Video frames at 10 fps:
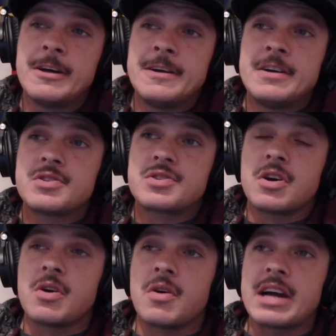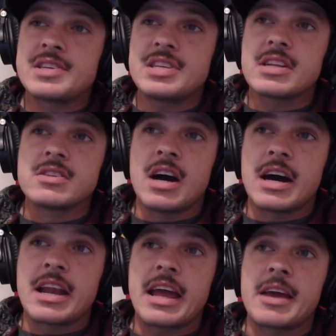So I see a lot
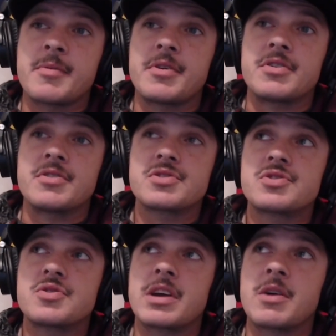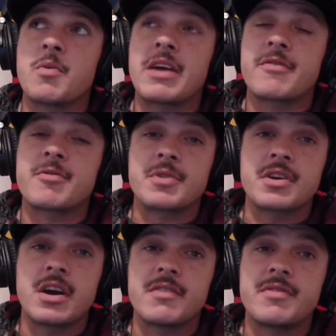of amateurs stray away from their
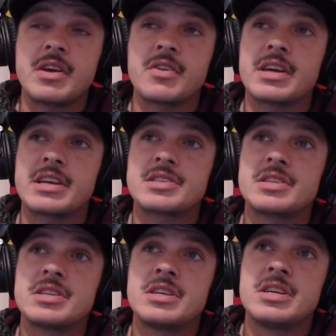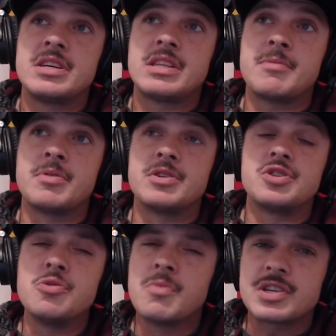gut feelings. They put
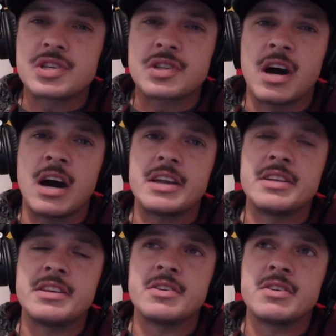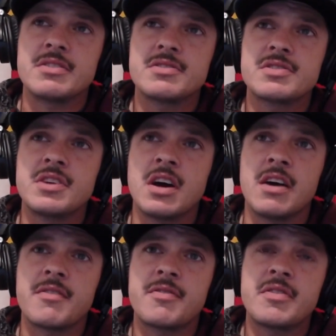too much thought into
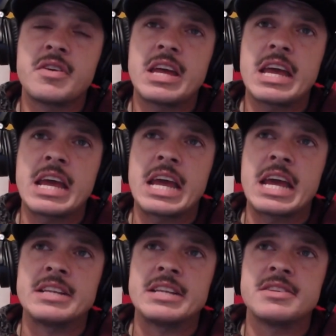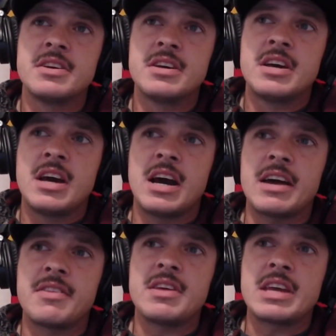stuff, and I
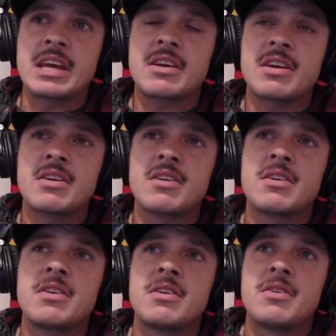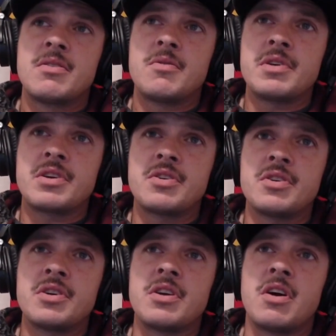think we
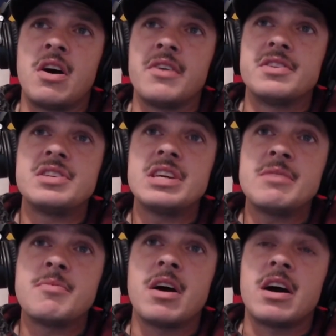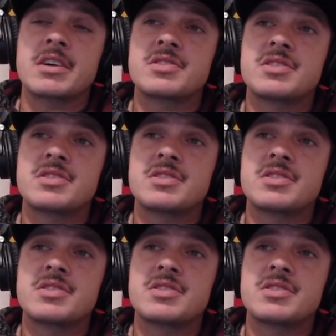could, on the tee box,